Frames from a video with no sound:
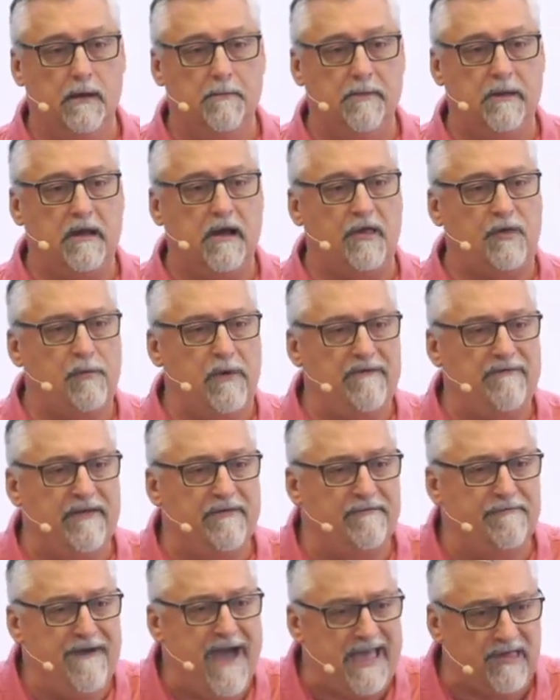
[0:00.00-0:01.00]
because we've
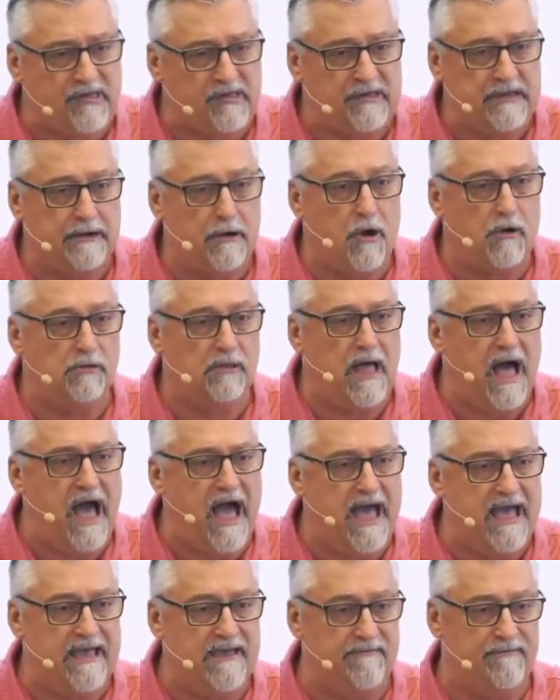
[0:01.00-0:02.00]
invested our
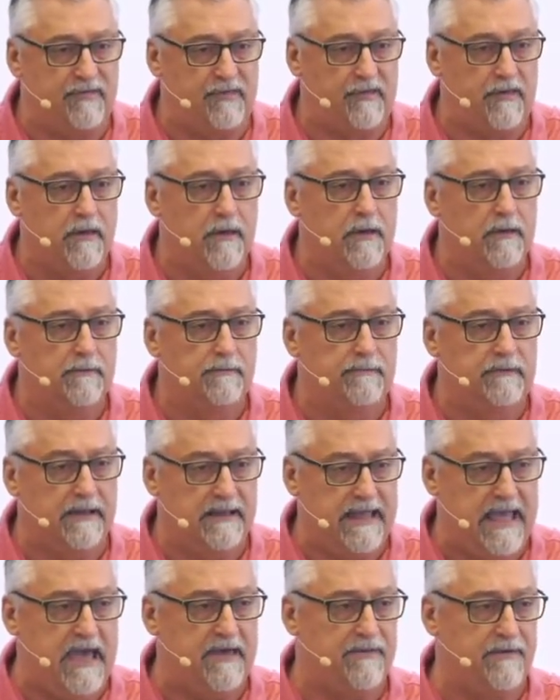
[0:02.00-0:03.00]
lives
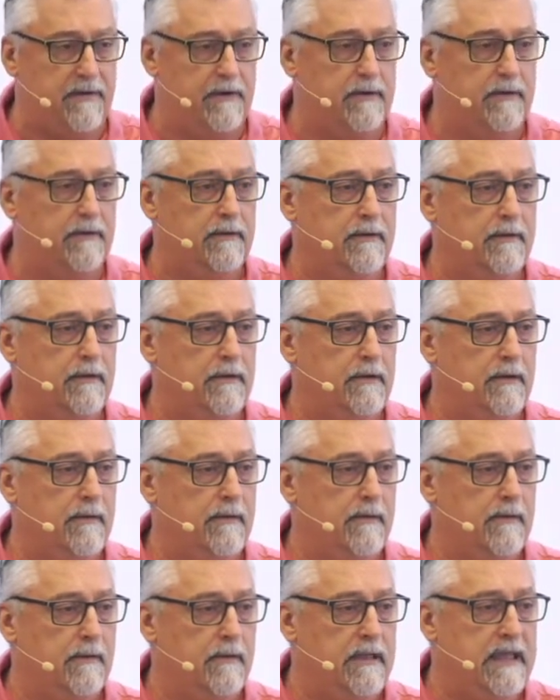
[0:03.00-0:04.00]
together,
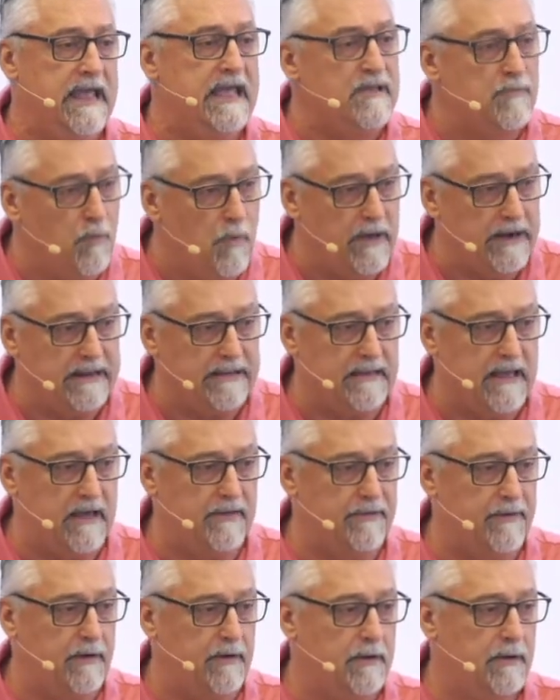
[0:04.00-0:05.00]
in one
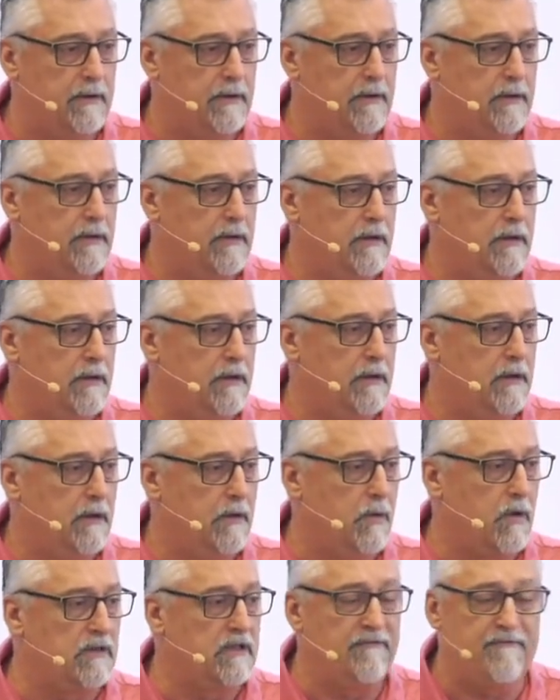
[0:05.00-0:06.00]
another.
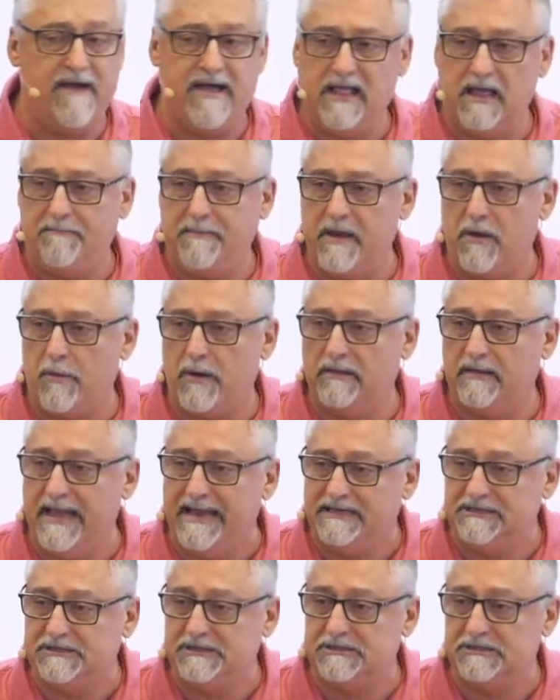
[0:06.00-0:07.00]
We're developing
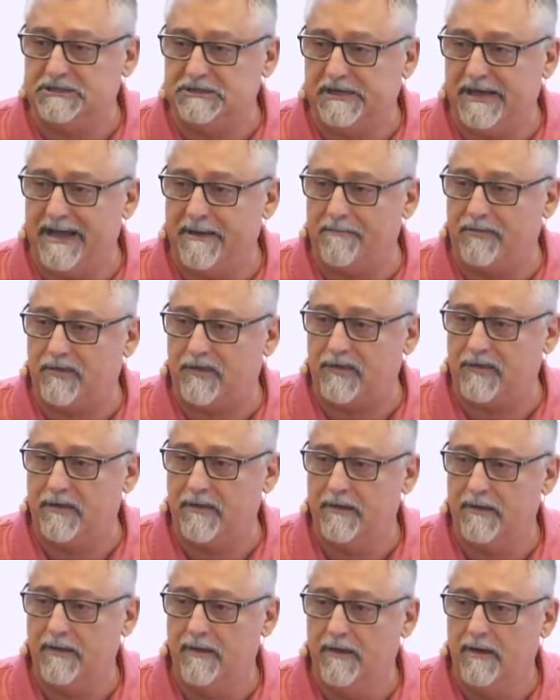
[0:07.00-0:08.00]
relationships.
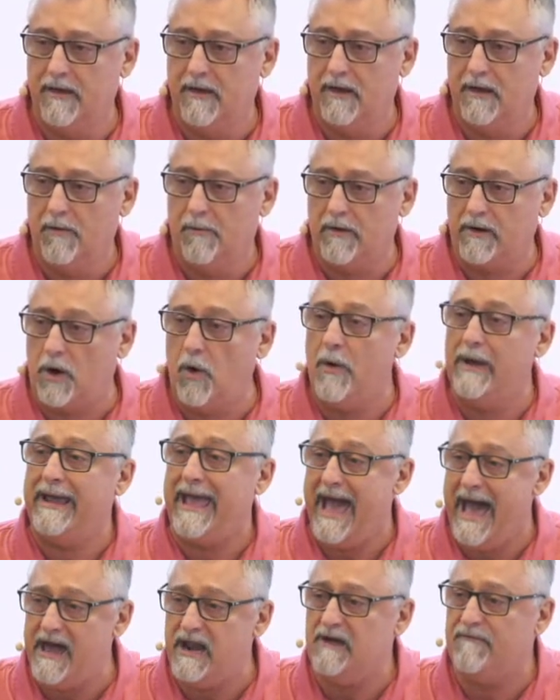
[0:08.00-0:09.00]
We're
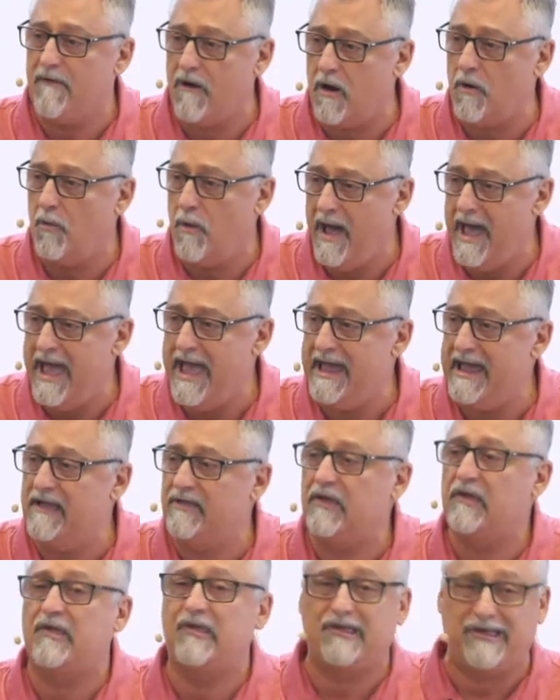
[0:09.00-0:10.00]
going out of our way.
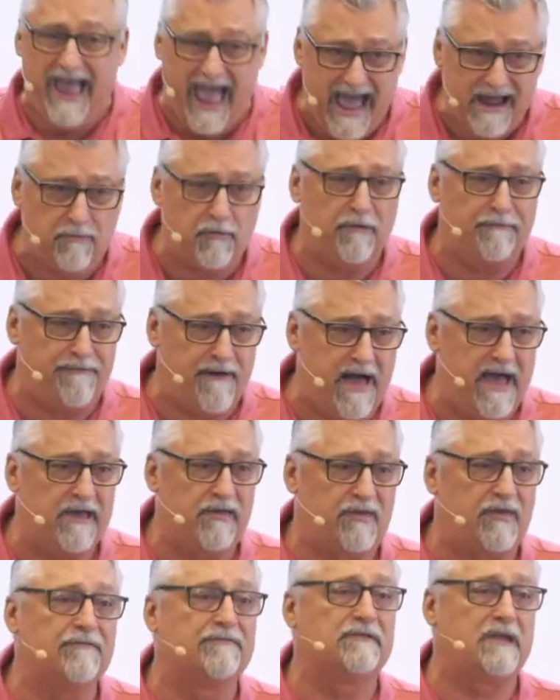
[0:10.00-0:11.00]
It's a
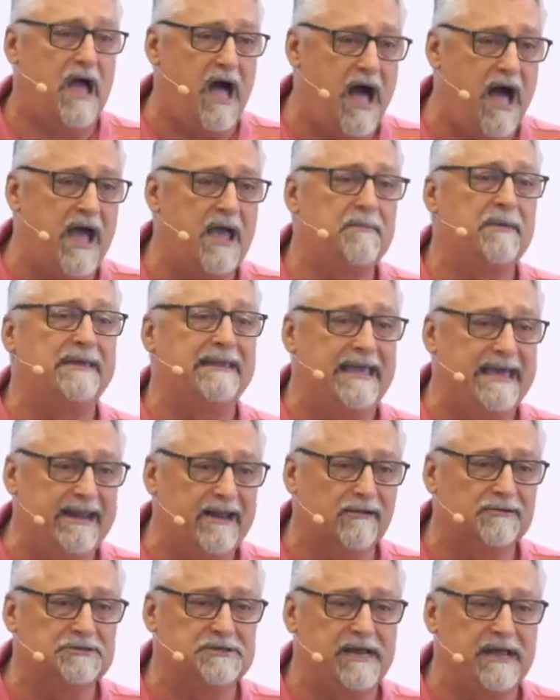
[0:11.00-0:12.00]
sacrifice of time and
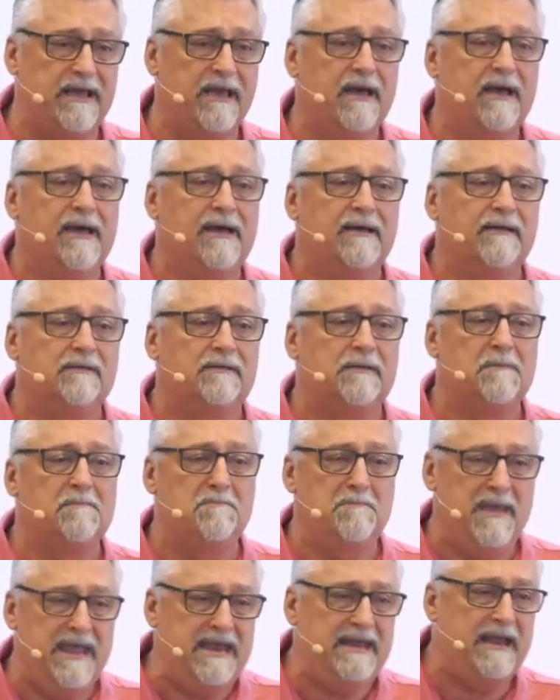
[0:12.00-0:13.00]
energy to
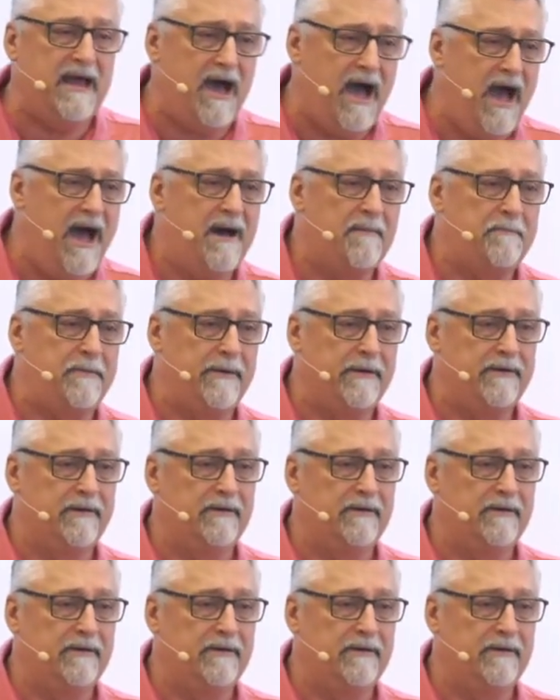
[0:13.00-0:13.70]
meet up